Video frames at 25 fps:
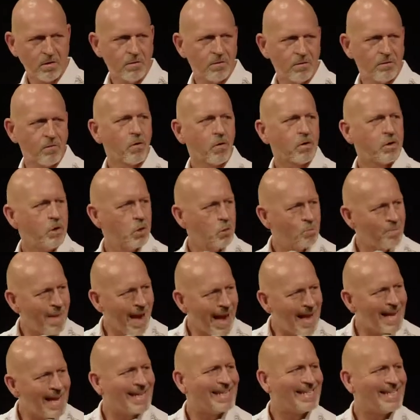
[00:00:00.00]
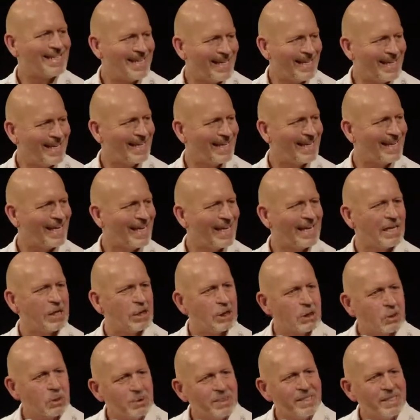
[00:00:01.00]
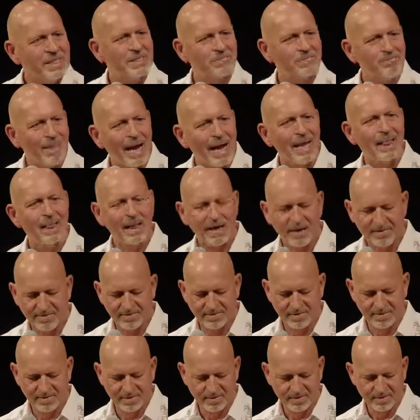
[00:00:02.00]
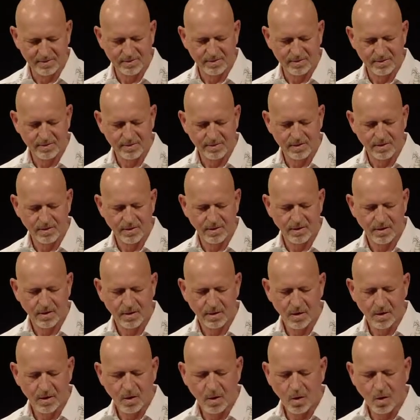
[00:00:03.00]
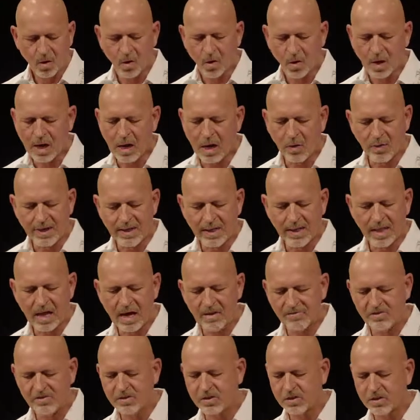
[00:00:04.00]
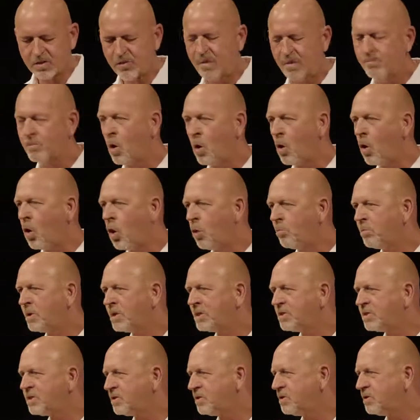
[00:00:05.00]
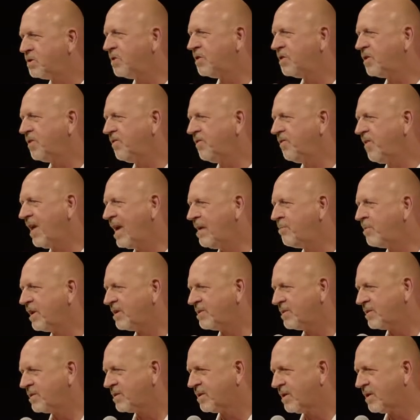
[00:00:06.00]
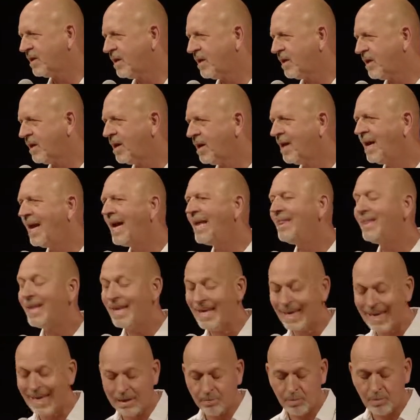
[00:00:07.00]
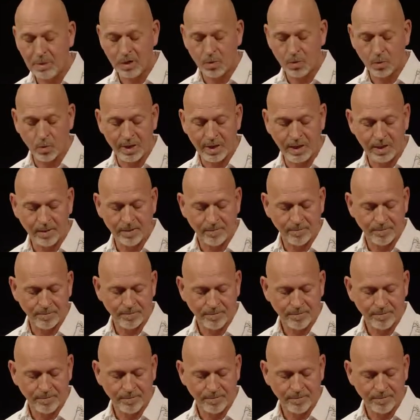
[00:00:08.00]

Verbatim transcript: For humanity, increase my love. Oh, how he loves us from the homeless to the famous and the in between.